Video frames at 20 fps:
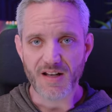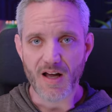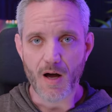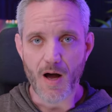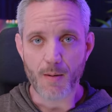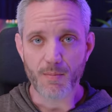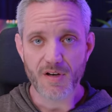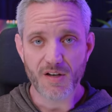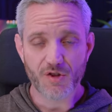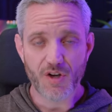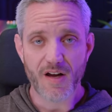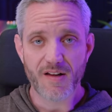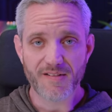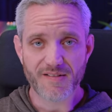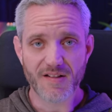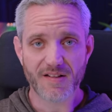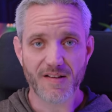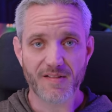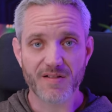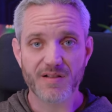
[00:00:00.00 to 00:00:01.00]
Now, I'm gonna try and
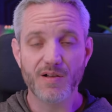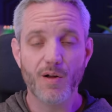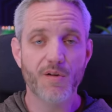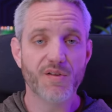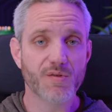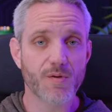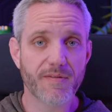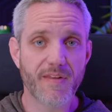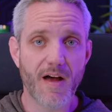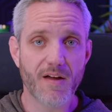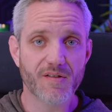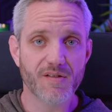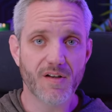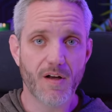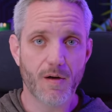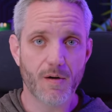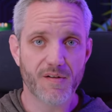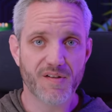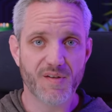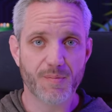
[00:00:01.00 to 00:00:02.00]
stick as close to
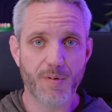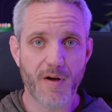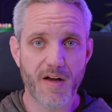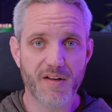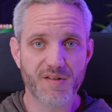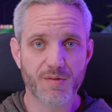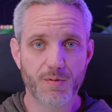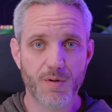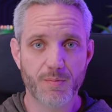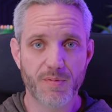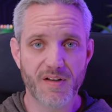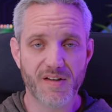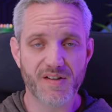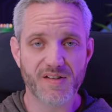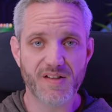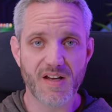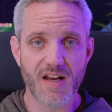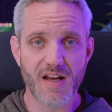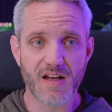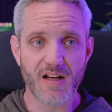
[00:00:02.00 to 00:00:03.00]
$1,000 as possible, but
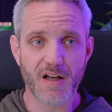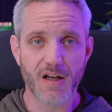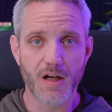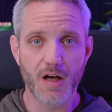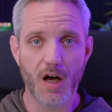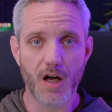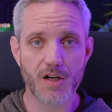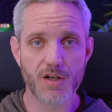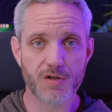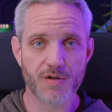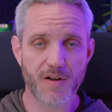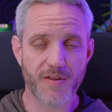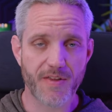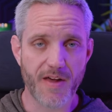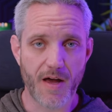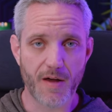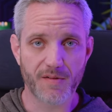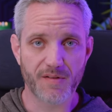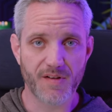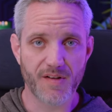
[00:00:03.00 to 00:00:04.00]
staying under
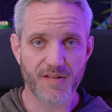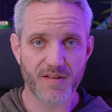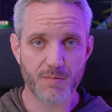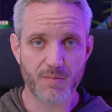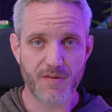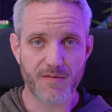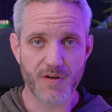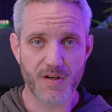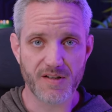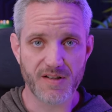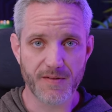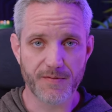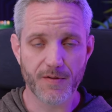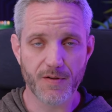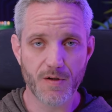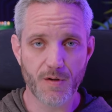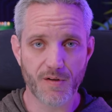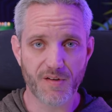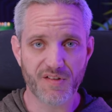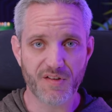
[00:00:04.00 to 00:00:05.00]
1,000 is gonna be very
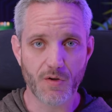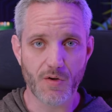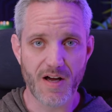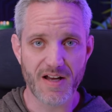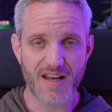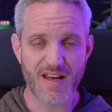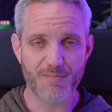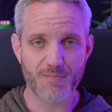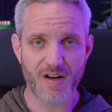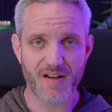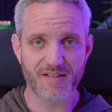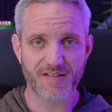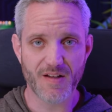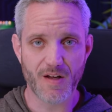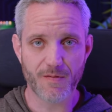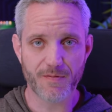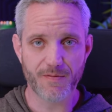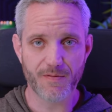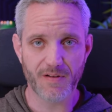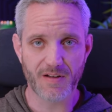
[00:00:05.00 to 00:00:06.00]
difficult, so I gave
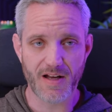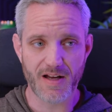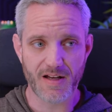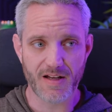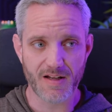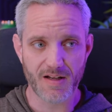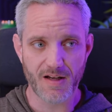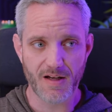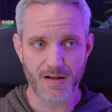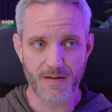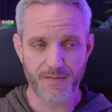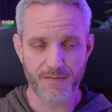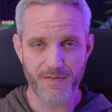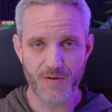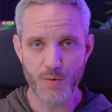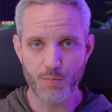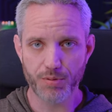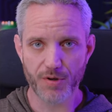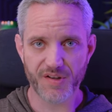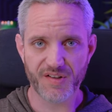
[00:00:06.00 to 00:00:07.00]
myself like a
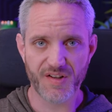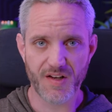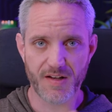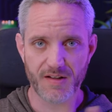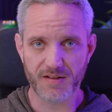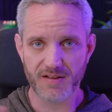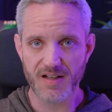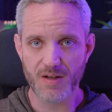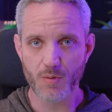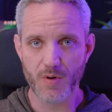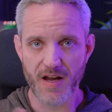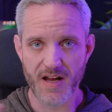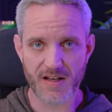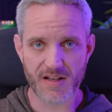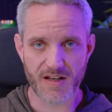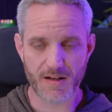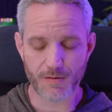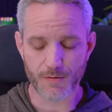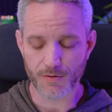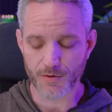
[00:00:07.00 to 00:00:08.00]
few percent leeway
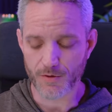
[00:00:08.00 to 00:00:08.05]
in either